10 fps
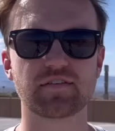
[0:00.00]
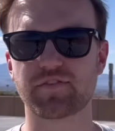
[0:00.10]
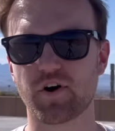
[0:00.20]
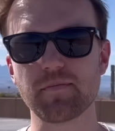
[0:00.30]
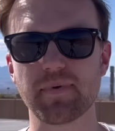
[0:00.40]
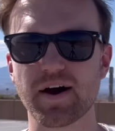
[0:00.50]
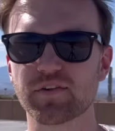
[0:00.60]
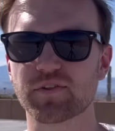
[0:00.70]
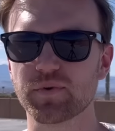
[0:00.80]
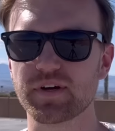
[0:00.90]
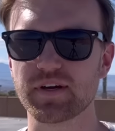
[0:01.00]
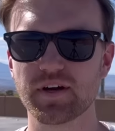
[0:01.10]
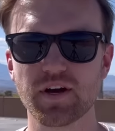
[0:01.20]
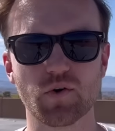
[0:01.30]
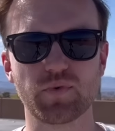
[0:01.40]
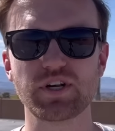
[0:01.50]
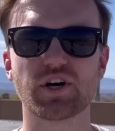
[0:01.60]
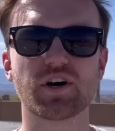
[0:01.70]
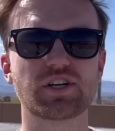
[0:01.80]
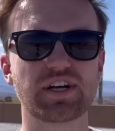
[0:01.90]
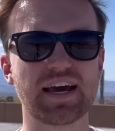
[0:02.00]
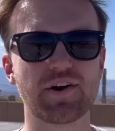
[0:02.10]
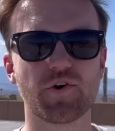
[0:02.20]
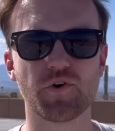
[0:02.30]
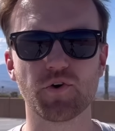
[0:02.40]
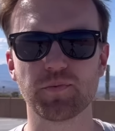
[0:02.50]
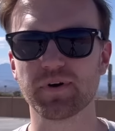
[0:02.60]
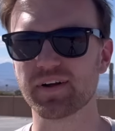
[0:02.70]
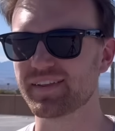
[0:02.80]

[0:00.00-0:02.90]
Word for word: For our Model 3, we charge at home